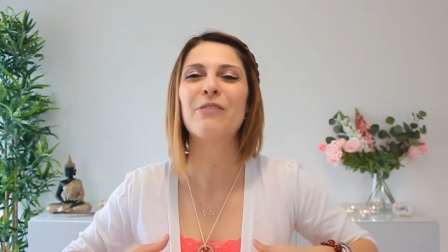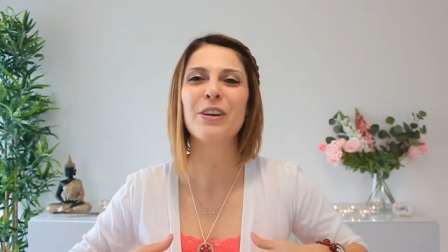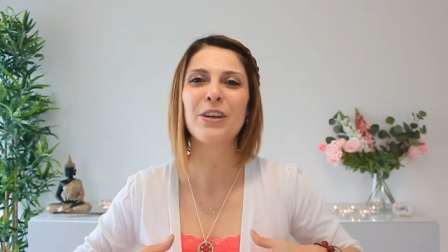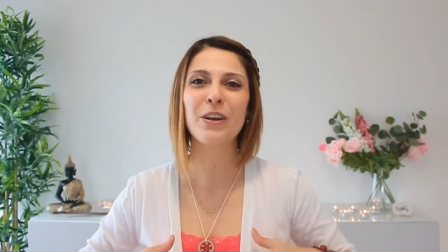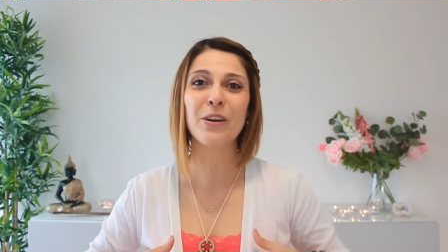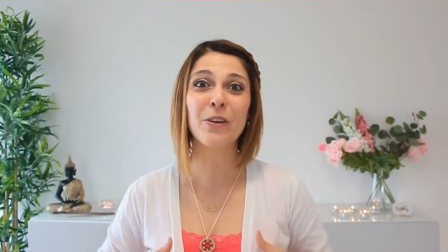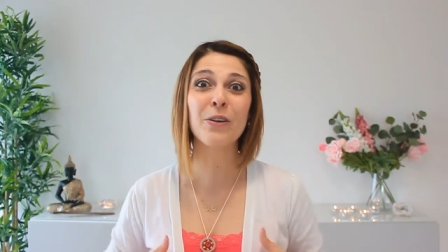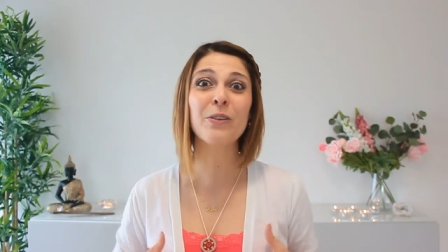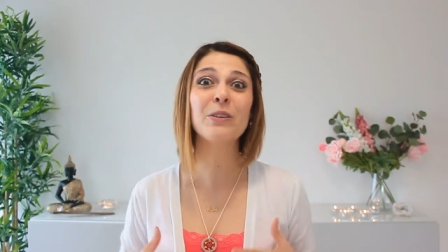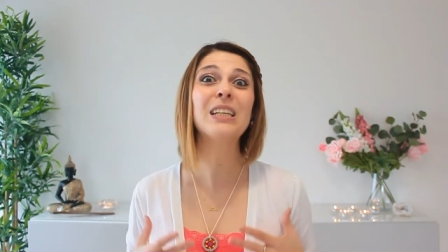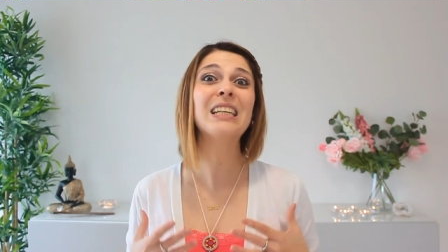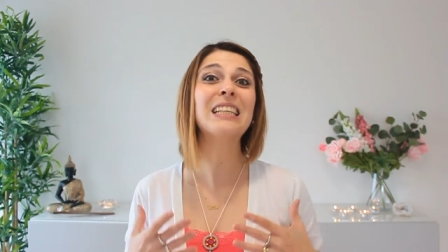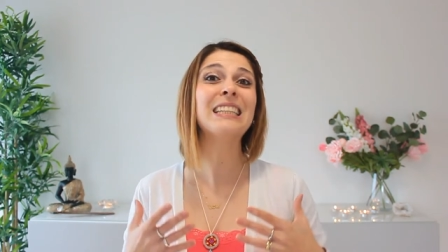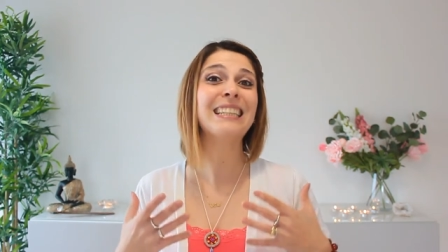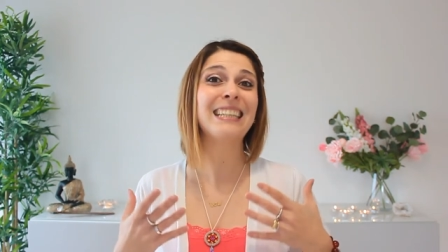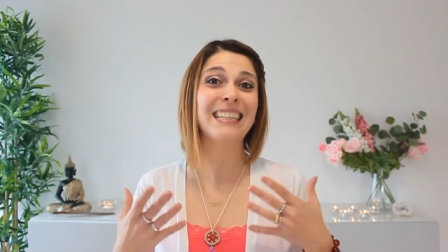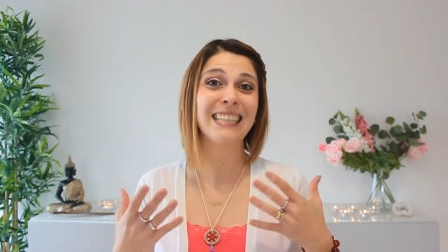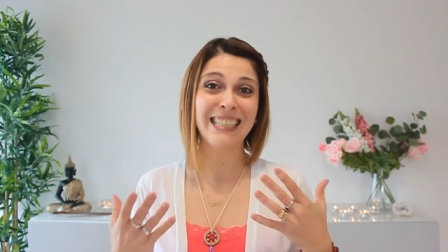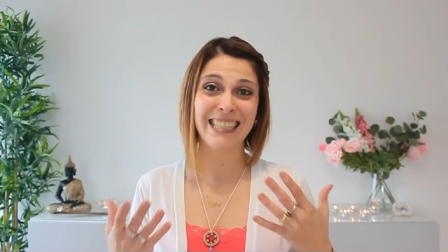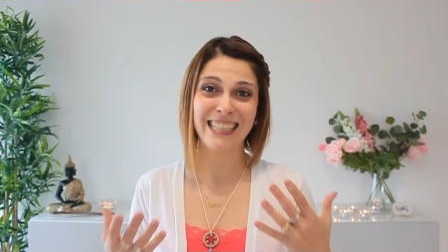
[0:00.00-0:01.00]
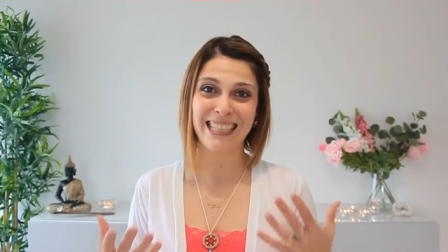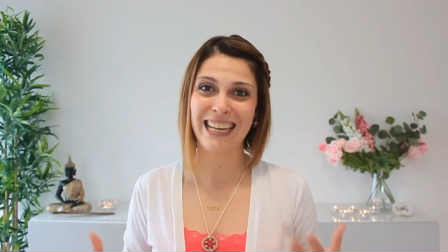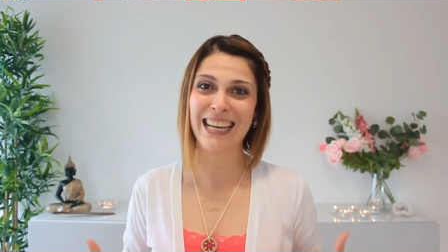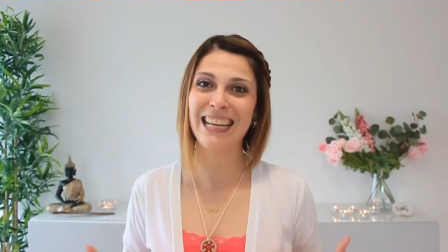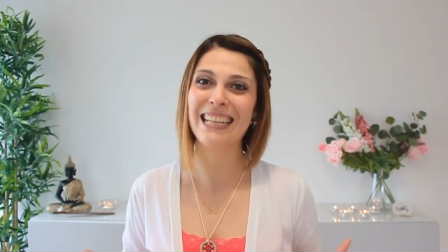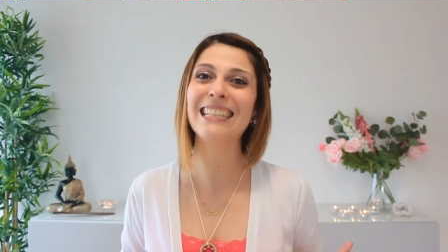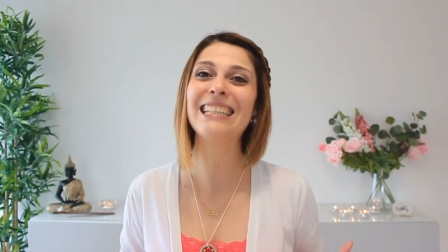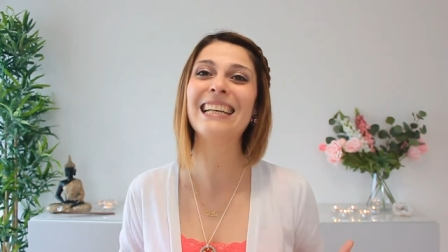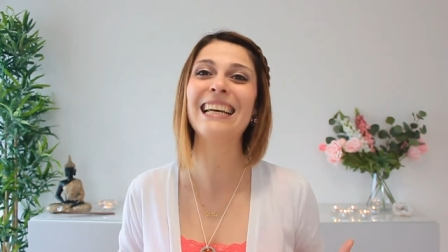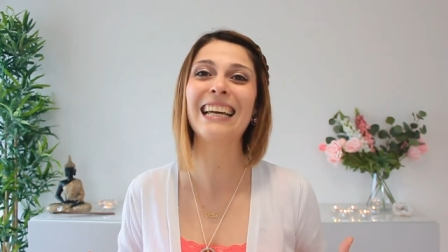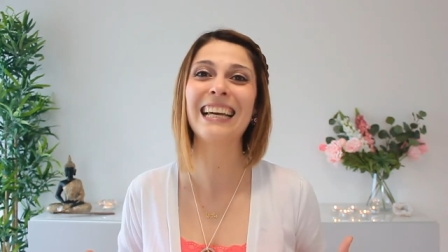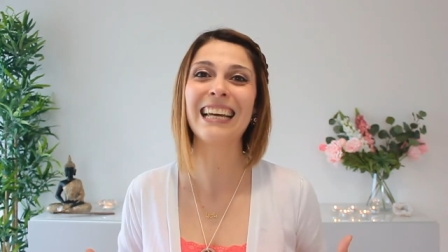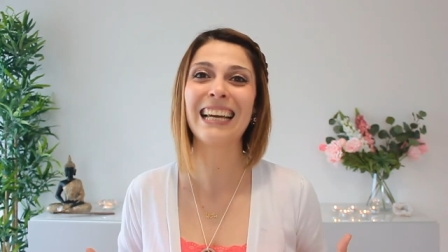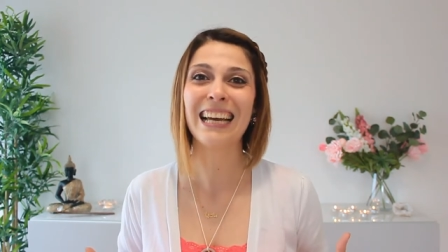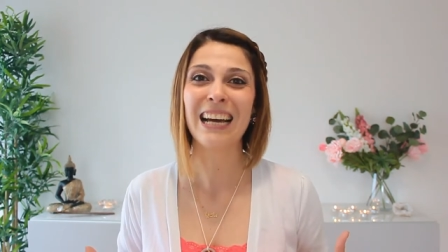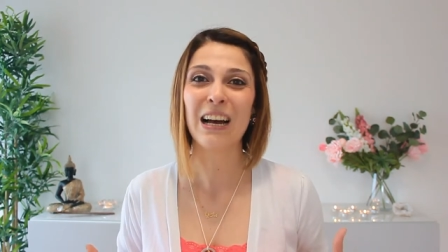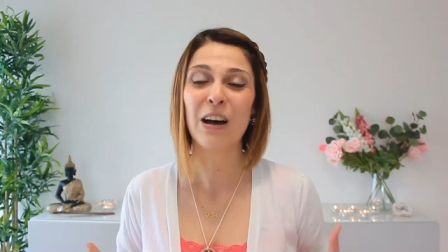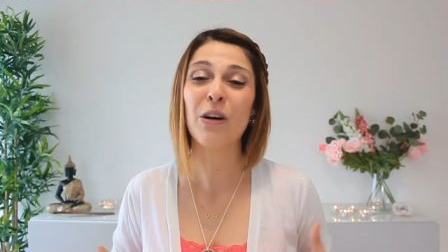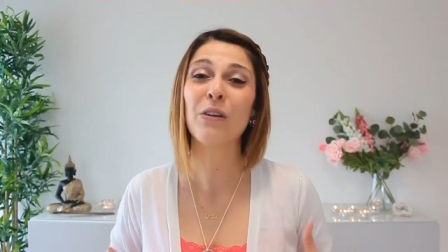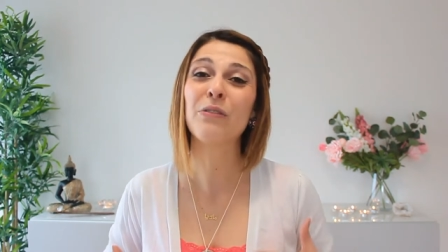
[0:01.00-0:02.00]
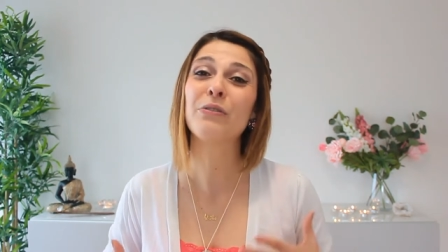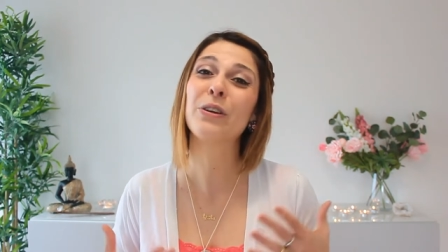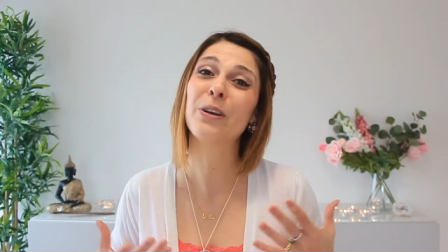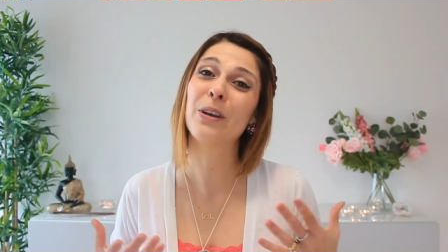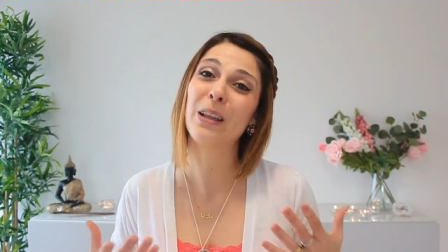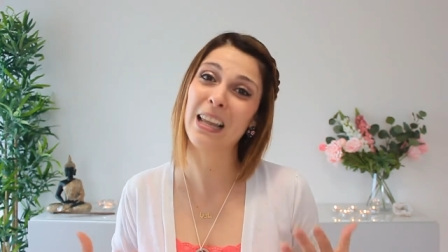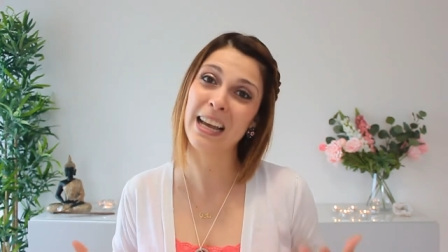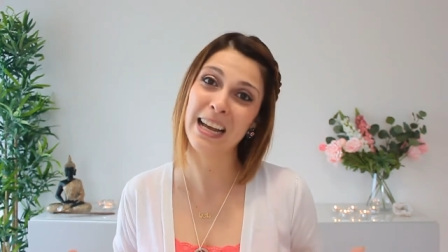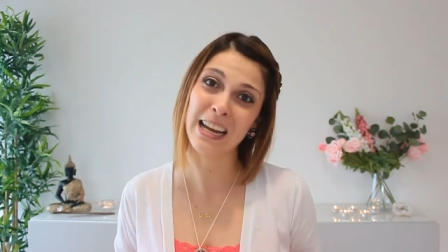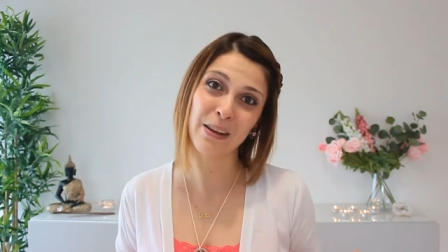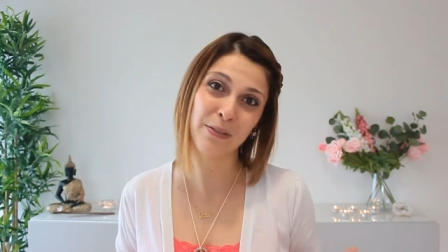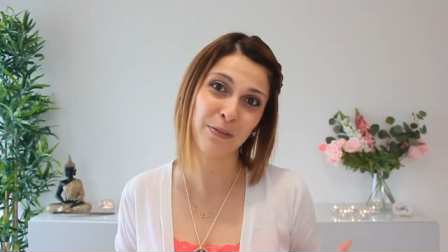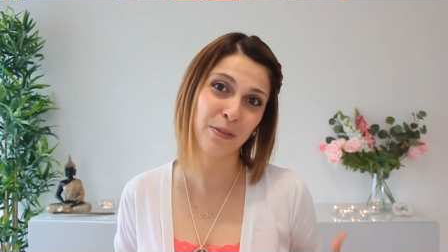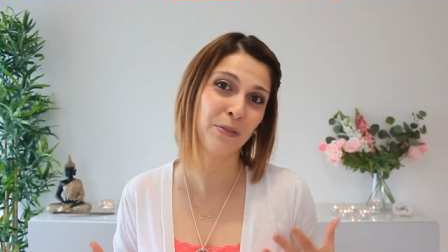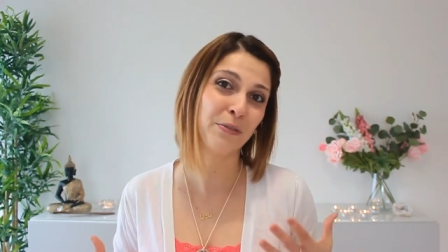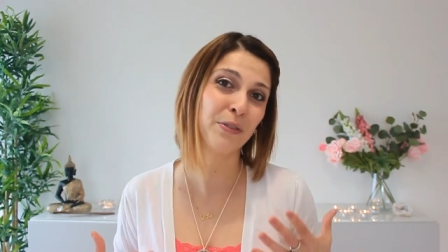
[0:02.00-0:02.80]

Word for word: for your own understanding of your life,